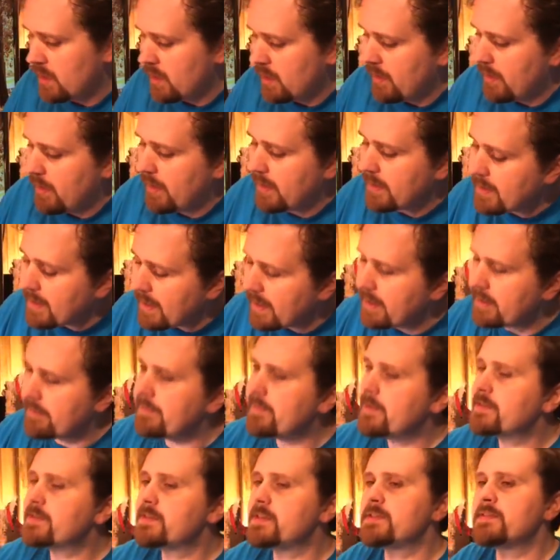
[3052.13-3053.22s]
Again,
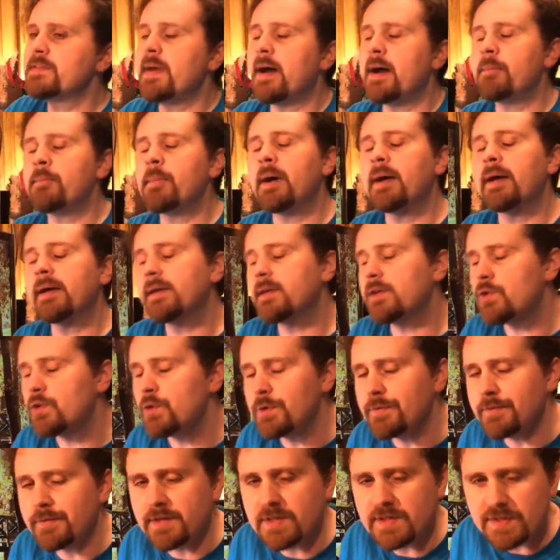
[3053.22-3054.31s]
this is not my
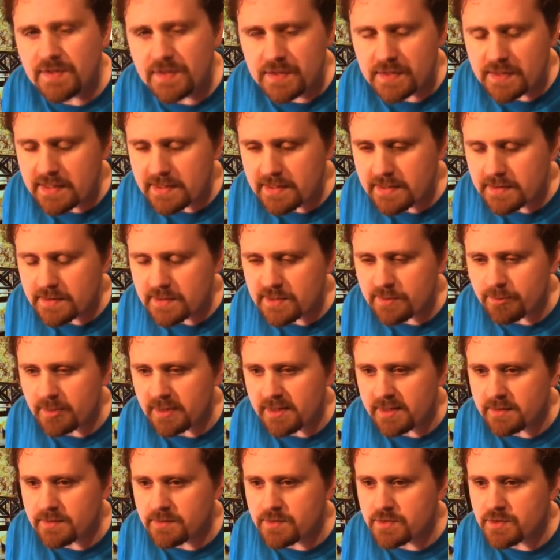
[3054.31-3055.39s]
QVC
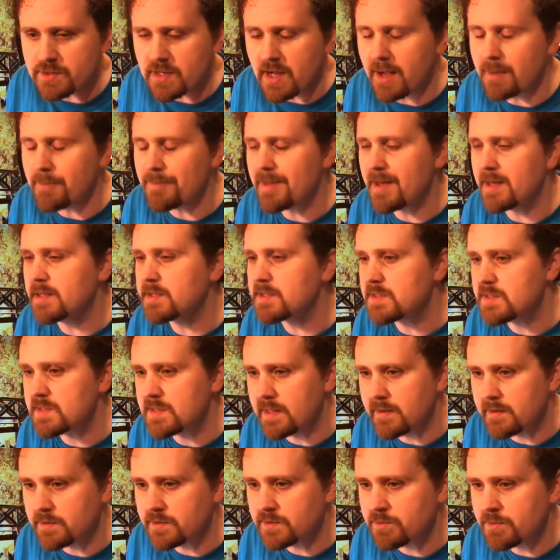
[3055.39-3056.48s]
speech. I'm not a
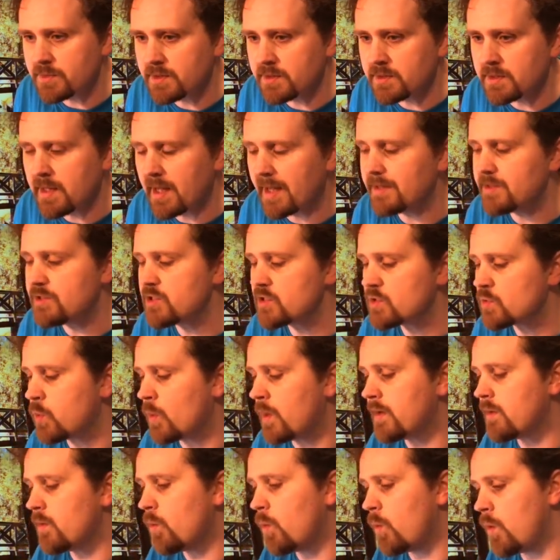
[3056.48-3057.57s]
salesman. I just want
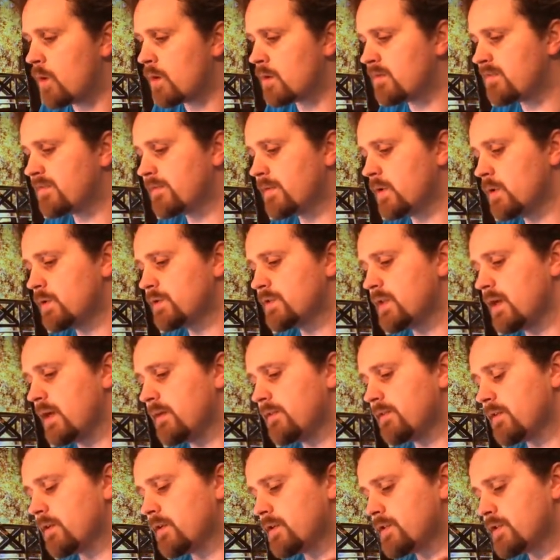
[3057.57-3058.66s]
to warn folks that
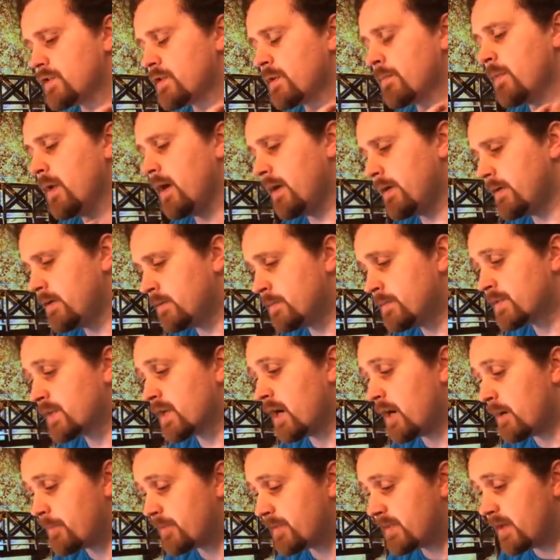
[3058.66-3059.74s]
there's some items
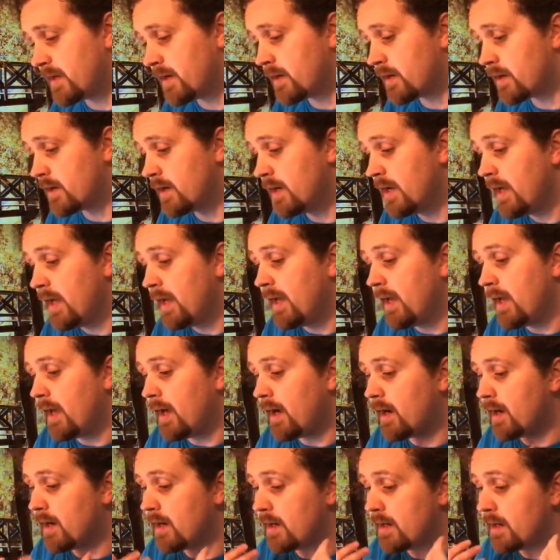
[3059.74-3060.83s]
up there,
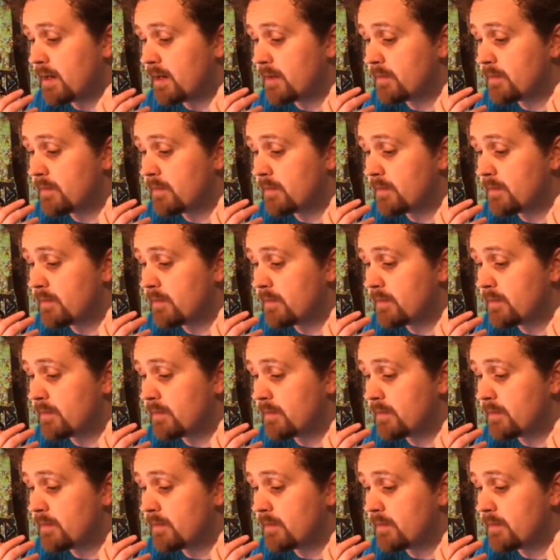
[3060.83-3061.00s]
uh,